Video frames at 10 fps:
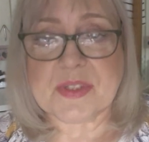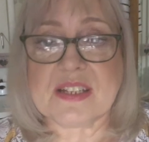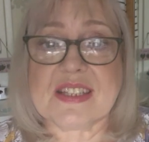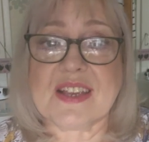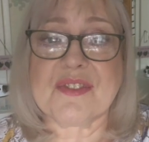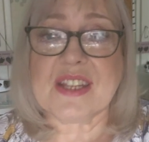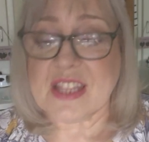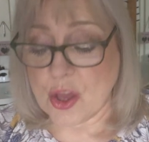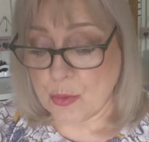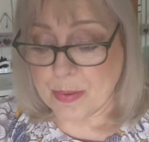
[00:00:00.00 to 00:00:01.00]
and it's even in
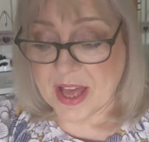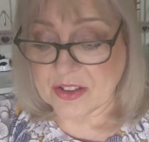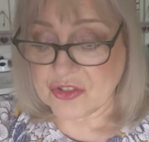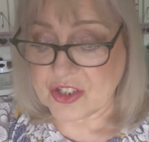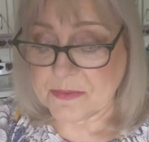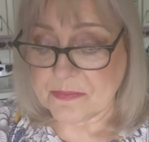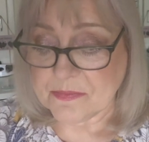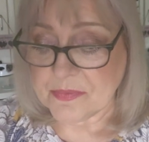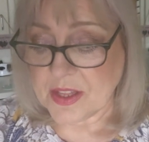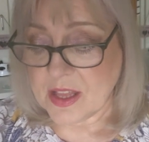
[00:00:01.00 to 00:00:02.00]
the old packaging.
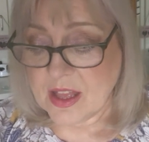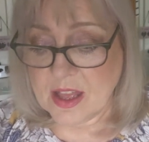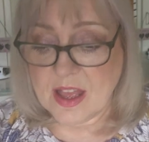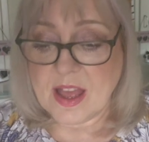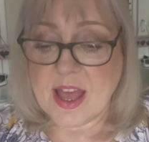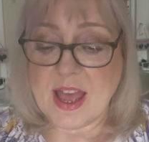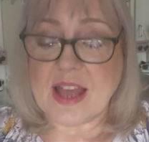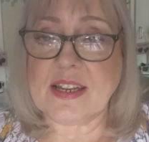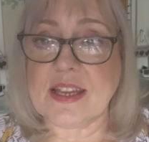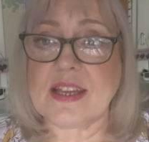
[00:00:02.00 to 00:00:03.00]

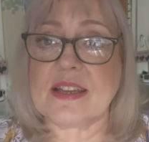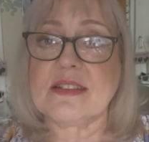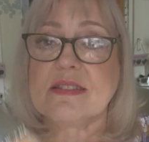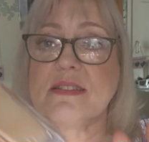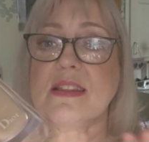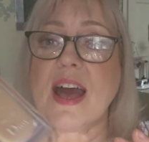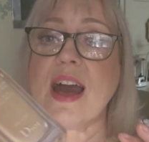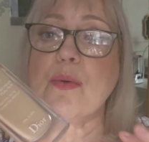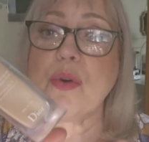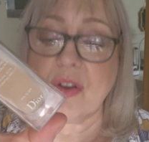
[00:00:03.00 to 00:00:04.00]
And it is
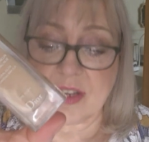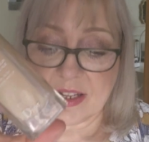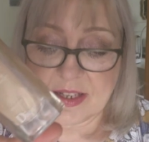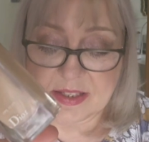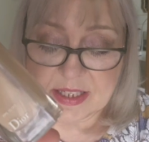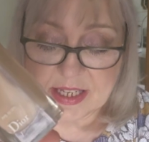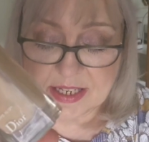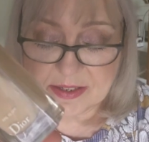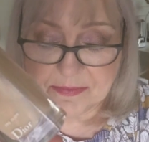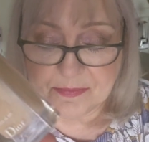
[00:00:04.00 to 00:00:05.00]
that one, and it's
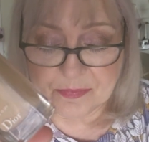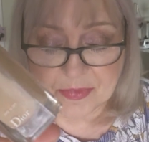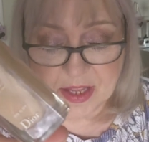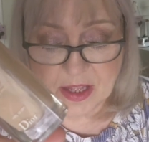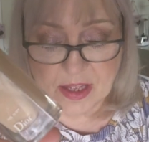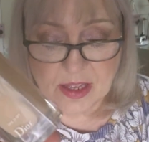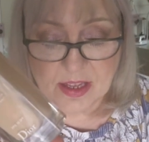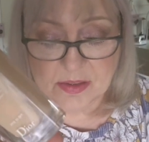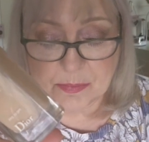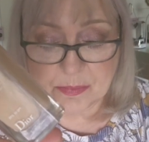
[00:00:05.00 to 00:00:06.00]
in,
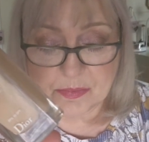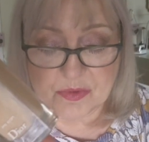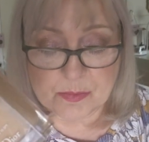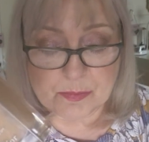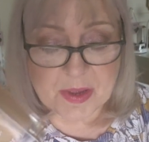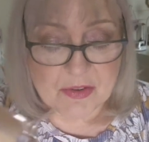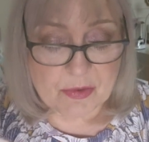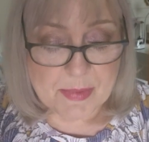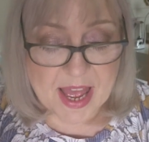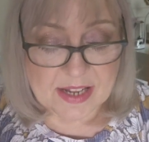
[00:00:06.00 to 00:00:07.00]
bear
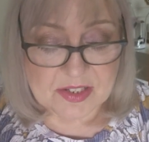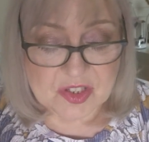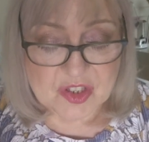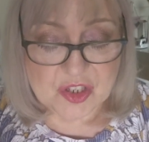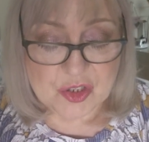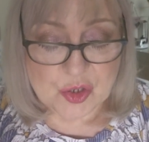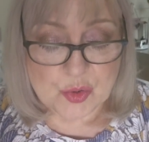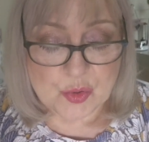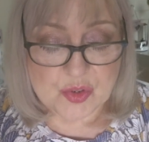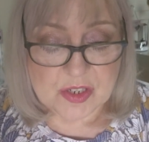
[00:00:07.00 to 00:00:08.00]
in mind, it's the
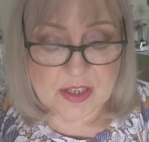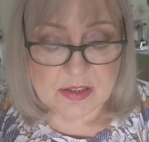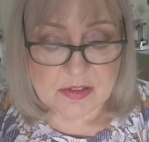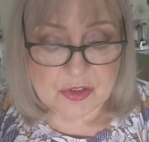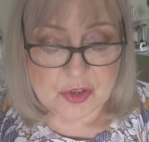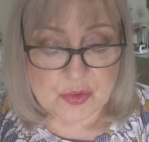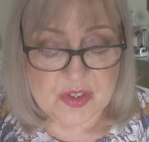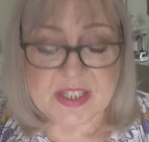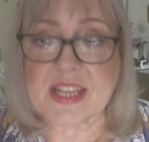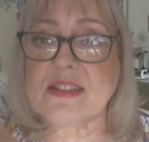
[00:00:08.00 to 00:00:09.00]
nude
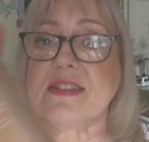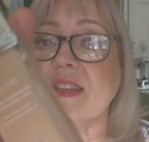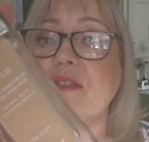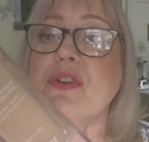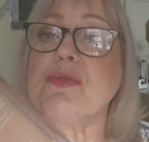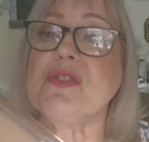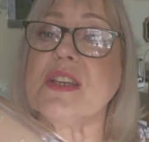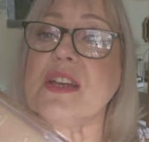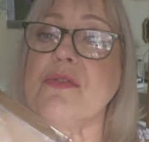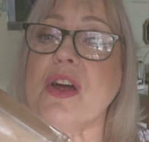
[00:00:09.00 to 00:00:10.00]
skin
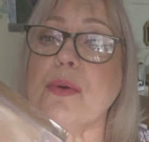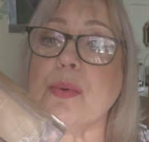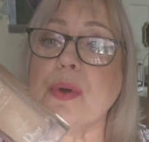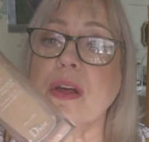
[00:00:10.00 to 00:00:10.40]
00.